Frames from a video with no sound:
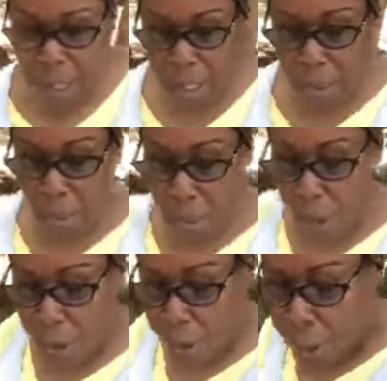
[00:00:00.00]
in
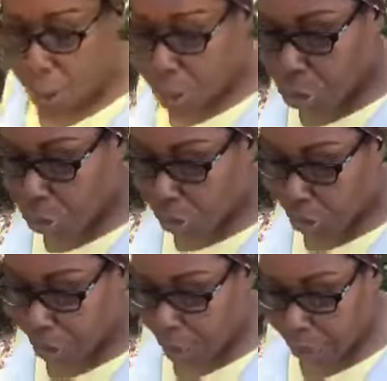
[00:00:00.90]
order to
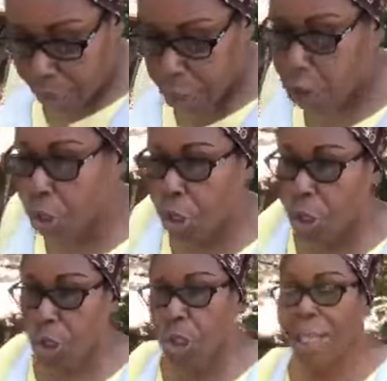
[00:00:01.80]
receive
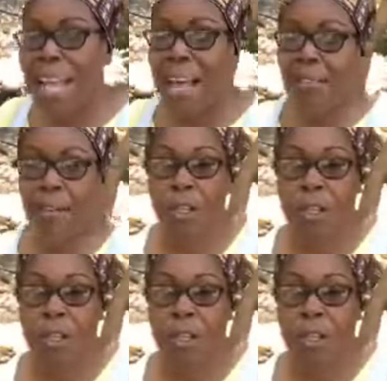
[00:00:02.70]
eternal life.